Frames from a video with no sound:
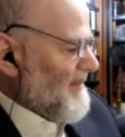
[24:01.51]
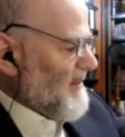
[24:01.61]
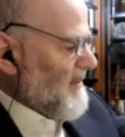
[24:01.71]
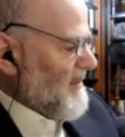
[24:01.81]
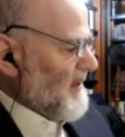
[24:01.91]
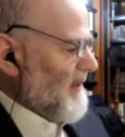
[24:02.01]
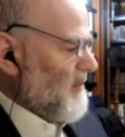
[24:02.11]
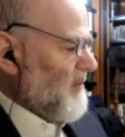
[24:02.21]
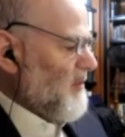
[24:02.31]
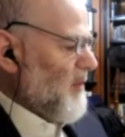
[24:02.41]

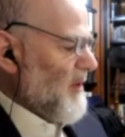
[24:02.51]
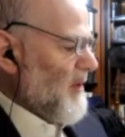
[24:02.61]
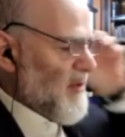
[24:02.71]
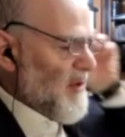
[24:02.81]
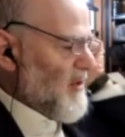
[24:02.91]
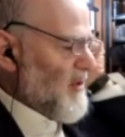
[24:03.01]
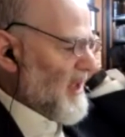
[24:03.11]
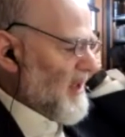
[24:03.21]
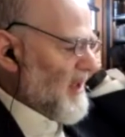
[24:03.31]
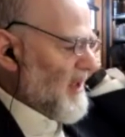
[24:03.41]
what's the reason you
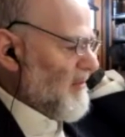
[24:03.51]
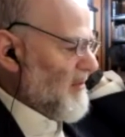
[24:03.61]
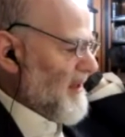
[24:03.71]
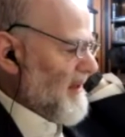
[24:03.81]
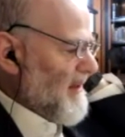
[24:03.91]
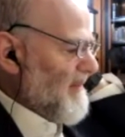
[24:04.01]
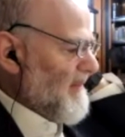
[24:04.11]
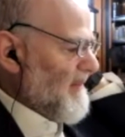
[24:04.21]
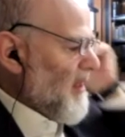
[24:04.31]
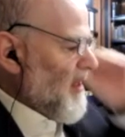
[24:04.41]
can't use them?
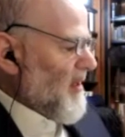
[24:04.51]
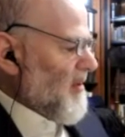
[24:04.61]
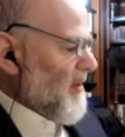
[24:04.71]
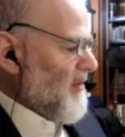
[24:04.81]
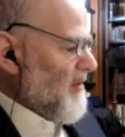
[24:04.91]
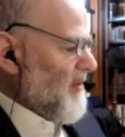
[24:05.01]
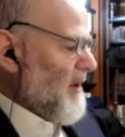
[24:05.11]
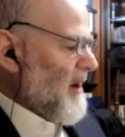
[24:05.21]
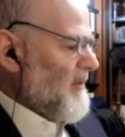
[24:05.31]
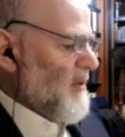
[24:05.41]

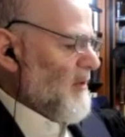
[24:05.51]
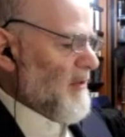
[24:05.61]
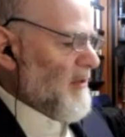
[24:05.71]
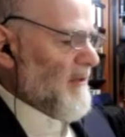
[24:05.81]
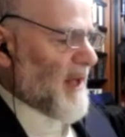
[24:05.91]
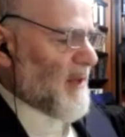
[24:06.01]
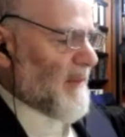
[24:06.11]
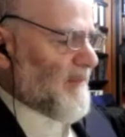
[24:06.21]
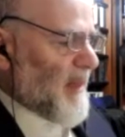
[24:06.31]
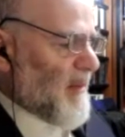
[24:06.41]
Because he holds the
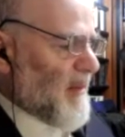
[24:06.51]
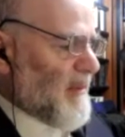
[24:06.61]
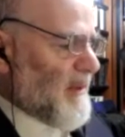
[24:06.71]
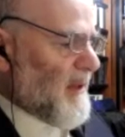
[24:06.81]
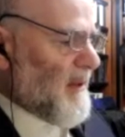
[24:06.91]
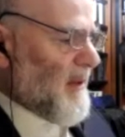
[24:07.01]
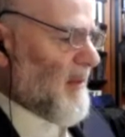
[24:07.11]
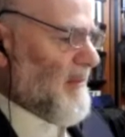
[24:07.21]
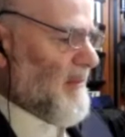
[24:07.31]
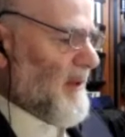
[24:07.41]
following.
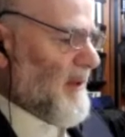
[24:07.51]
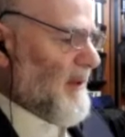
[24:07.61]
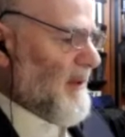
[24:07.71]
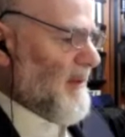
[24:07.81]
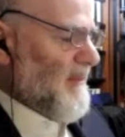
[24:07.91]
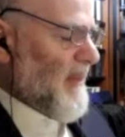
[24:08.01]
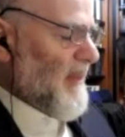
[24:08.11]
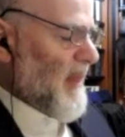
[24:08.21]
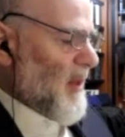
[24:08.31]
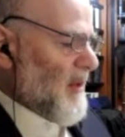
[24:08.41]
If
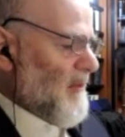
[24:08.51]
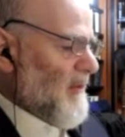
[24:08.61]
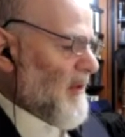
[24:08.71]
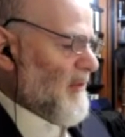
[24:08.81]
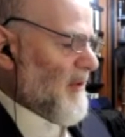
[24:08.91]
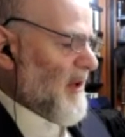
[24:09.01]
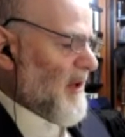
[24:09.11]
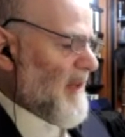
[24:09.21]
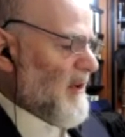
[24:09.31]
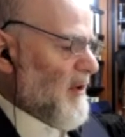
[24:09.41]

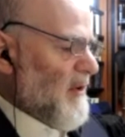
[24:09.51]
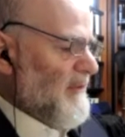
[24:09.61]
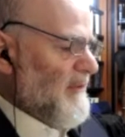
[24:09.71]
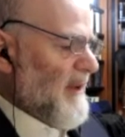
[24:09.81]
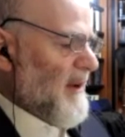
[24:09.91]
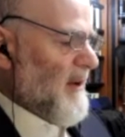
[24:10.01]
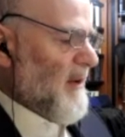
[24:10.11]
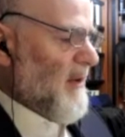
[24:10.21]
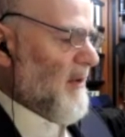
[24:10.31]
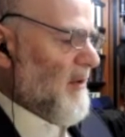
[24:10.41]
it goes
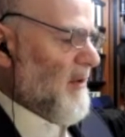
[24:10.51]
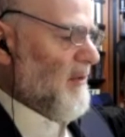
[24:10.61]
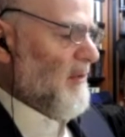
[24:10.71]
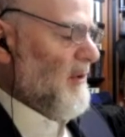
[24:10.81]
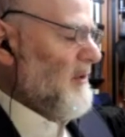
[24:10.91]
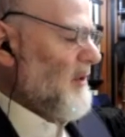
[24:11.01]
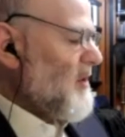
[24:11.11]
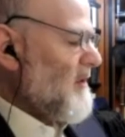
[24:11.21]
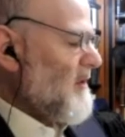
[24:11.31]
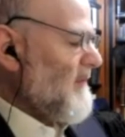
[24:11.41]
out, you're
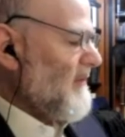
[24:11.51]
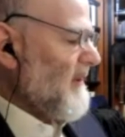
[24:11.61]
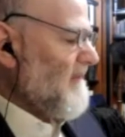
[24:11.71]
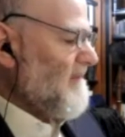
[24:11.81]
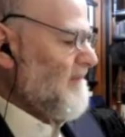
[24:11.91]
going to fix it.